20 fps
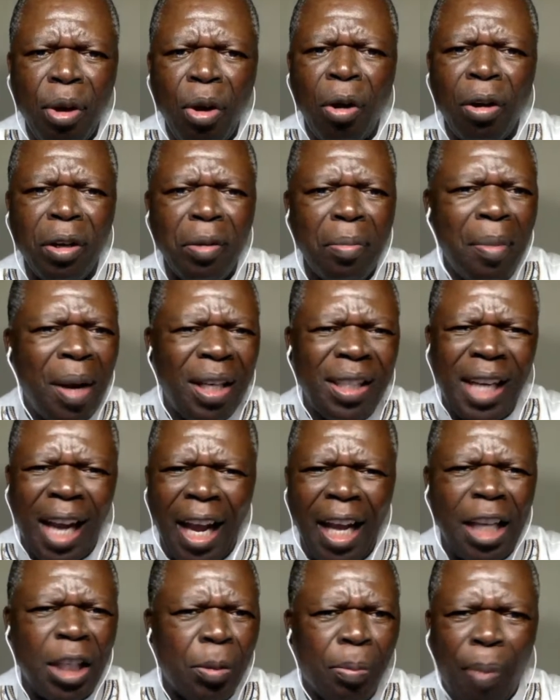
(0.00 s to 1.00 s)
beyond
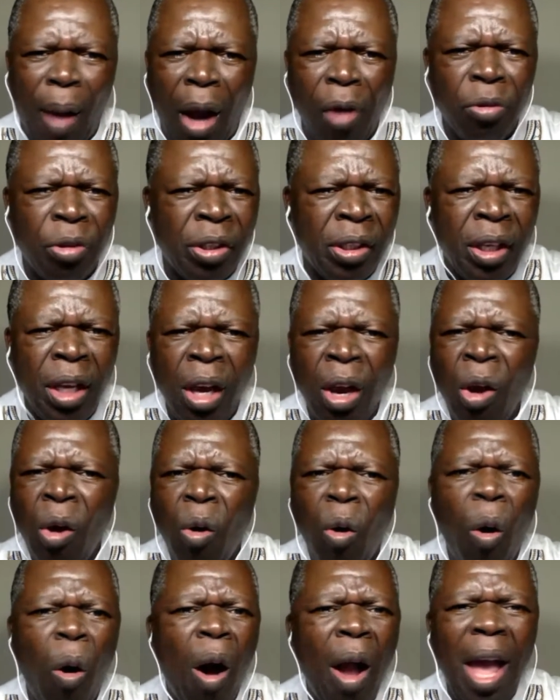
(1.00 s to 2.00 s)
measure, a spouse
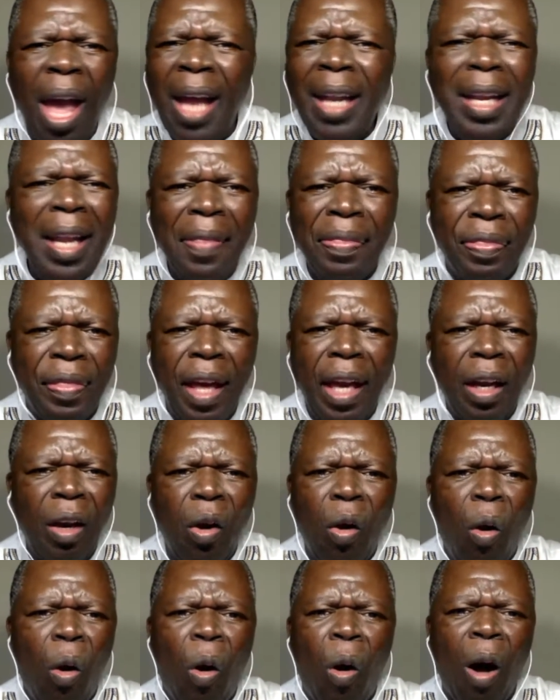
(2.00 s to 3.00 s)
or
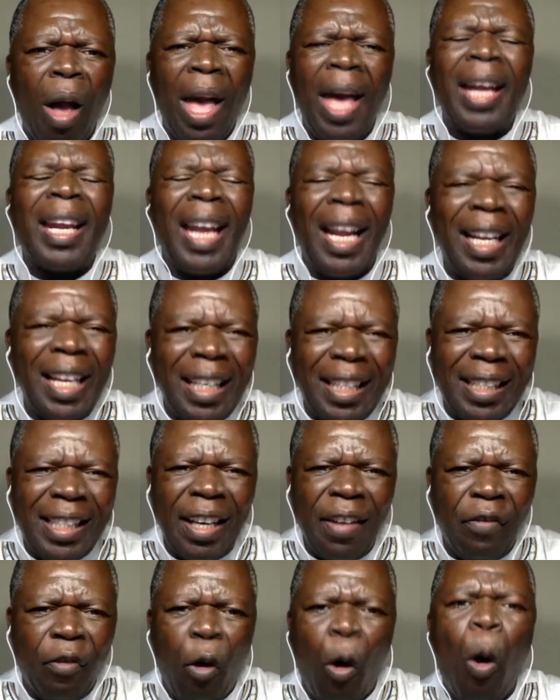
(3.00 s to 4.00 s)
anything, or a
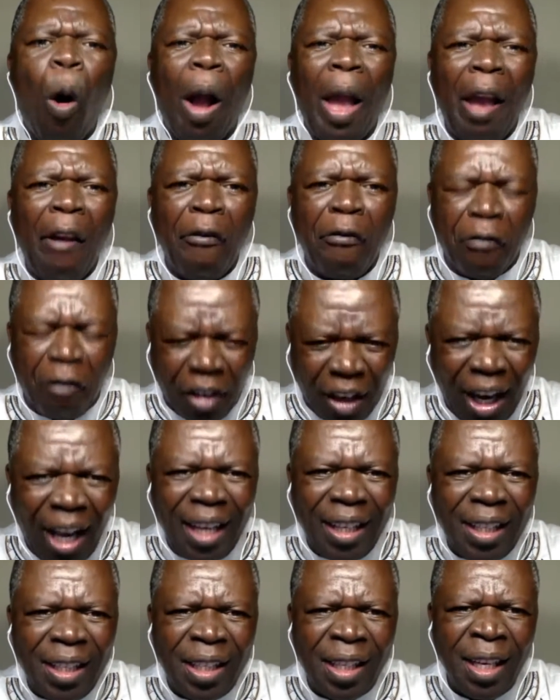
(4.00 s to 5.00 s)
relative or a
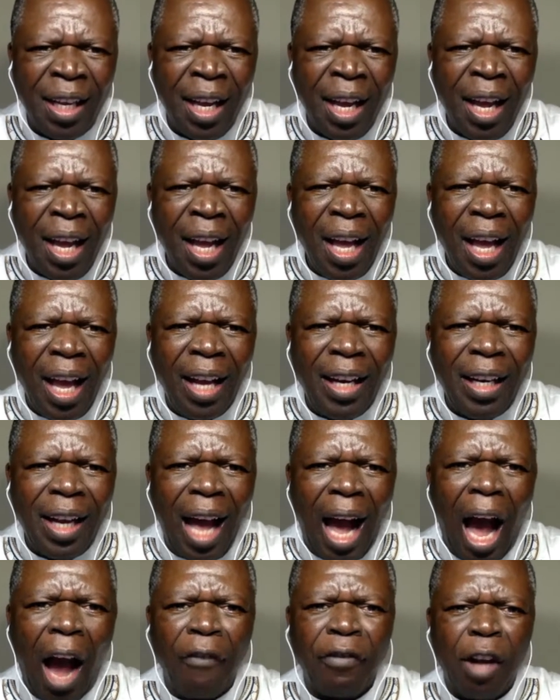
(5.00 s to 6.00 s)
friend.
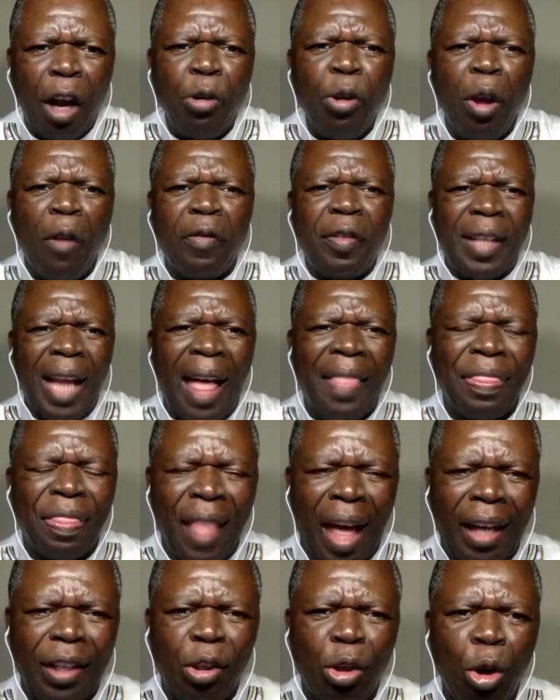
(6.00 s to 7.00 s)
And after you have
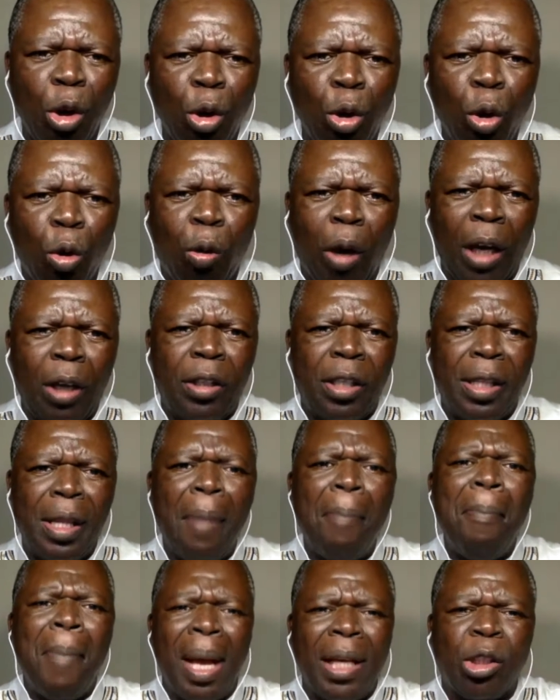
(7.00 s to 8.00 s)
done that, you look at
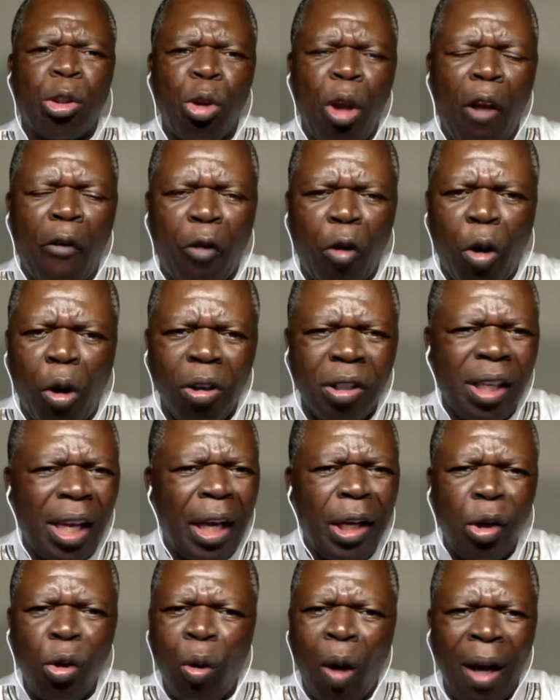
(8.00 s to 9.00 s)
the mess you have caused
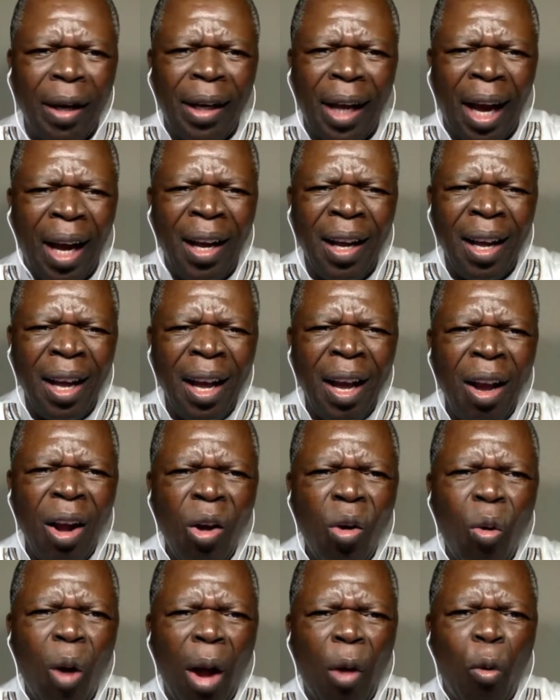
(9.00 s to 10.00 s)
and you wonder,
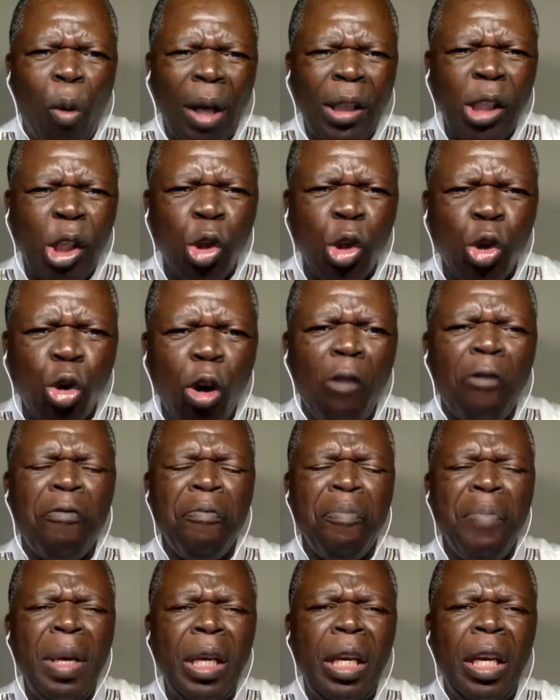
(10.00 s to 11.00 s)
what drove
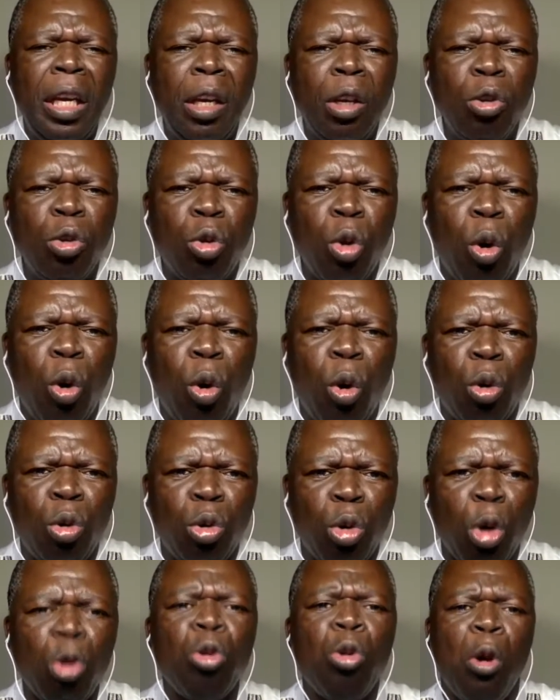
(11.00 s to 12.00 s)
me
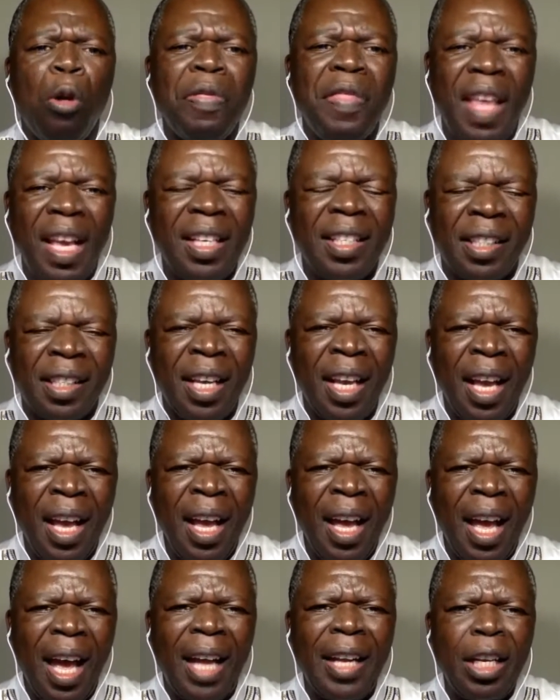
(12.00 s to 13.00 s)
to do this?
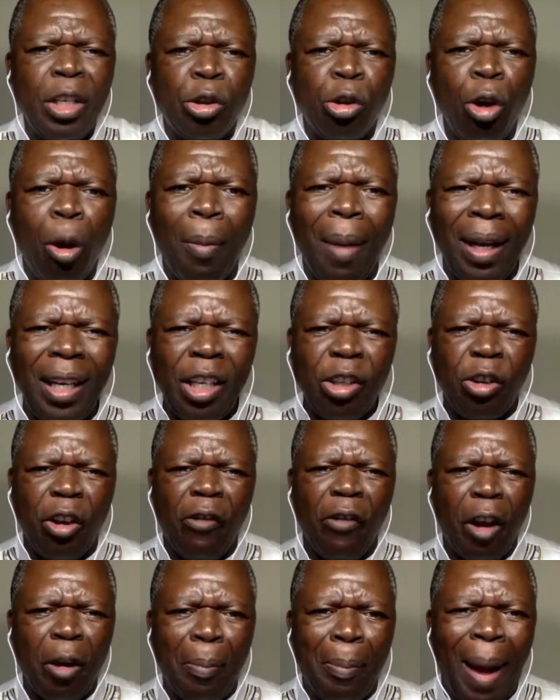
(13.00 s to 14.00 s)
And it's normally
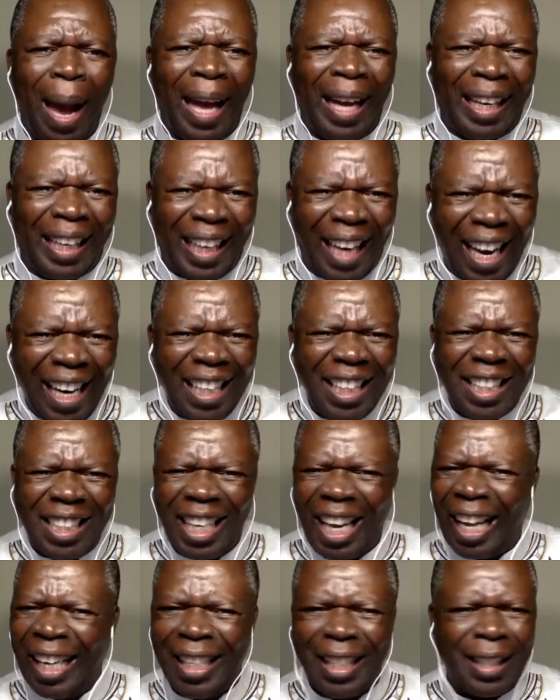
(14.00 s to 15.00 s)
driven by
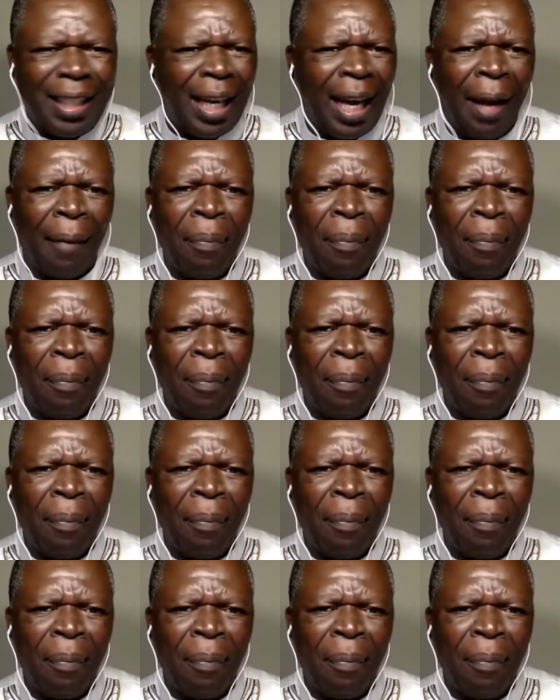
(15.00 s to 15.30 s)
rage and